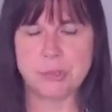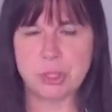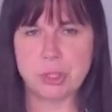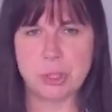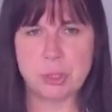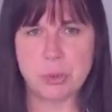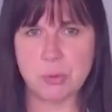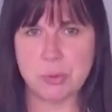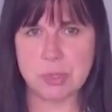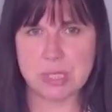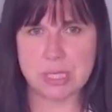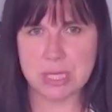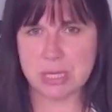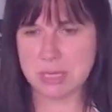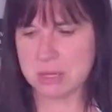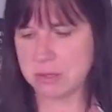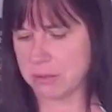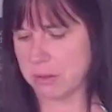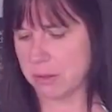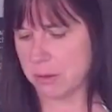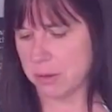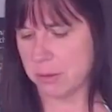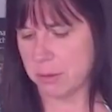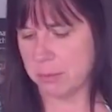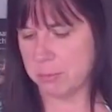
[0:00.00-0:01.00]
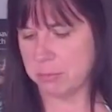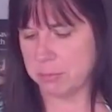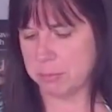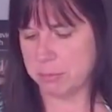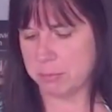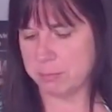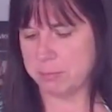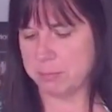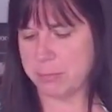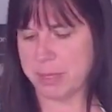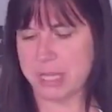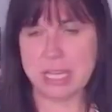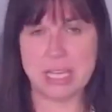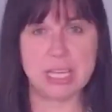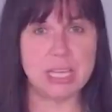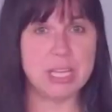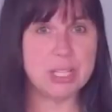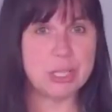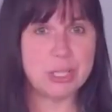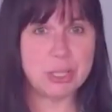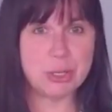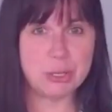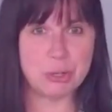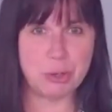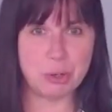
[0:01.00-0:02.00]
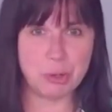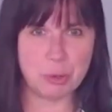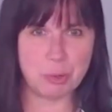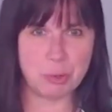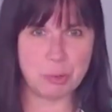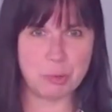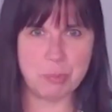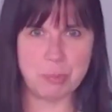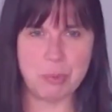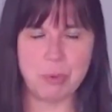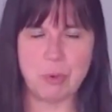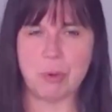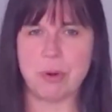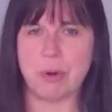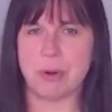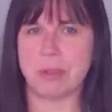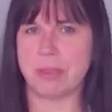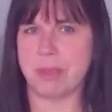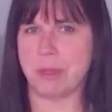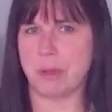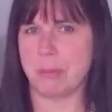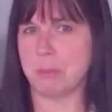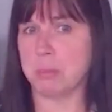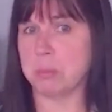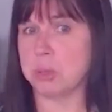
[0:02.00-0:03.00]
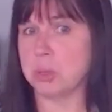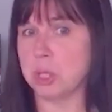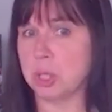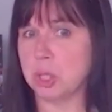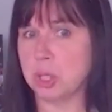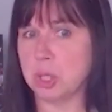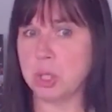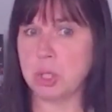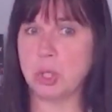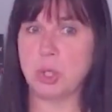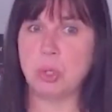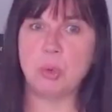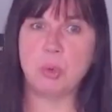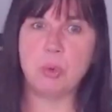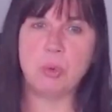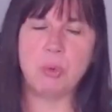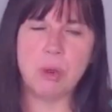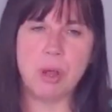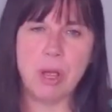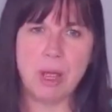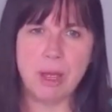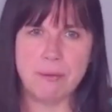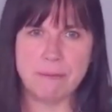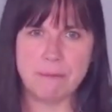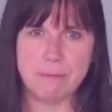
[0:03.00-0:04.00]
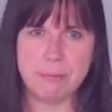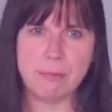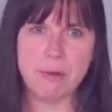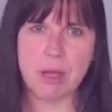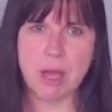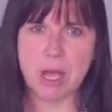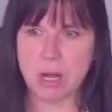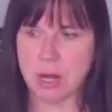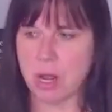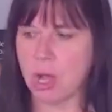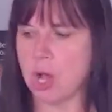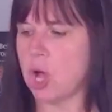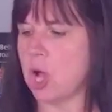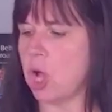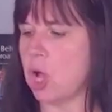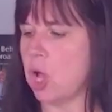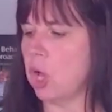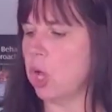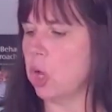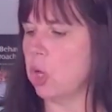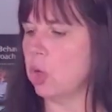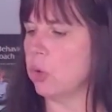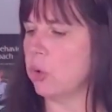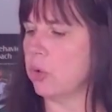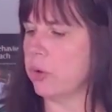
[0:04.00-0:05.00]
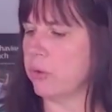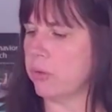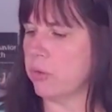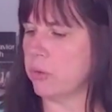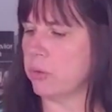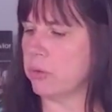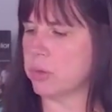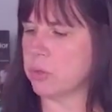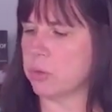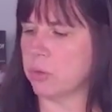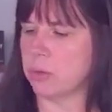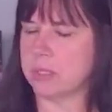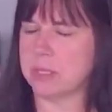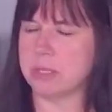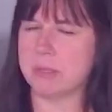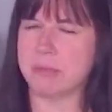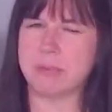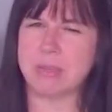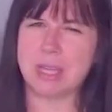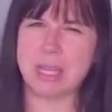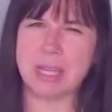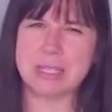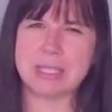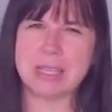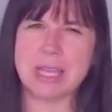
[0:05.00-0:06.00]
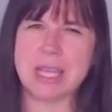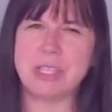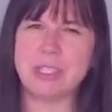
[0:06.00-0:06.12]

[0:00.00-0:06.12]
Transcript: Susie the big scoop or the blue funnel or those sorts of things.